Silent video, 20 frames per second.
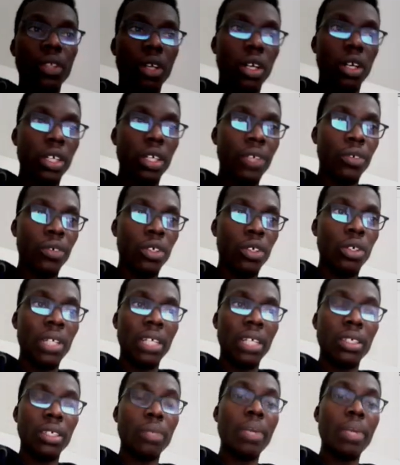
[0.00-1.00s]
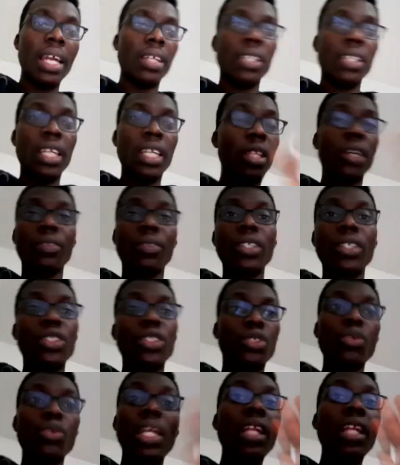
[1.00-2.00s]
or even growth and repair, either of
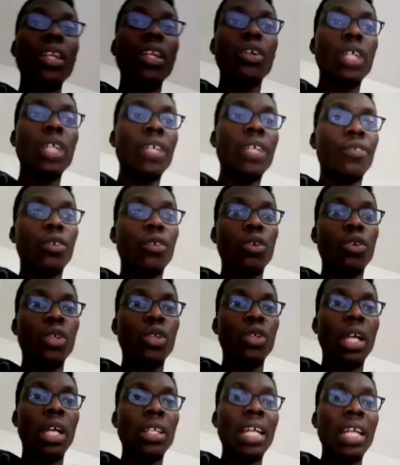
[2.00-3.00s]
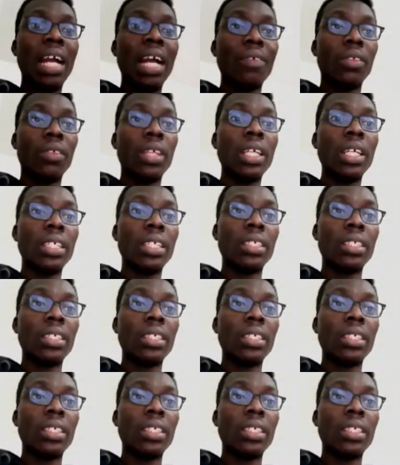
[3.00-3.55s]
these two, if you only have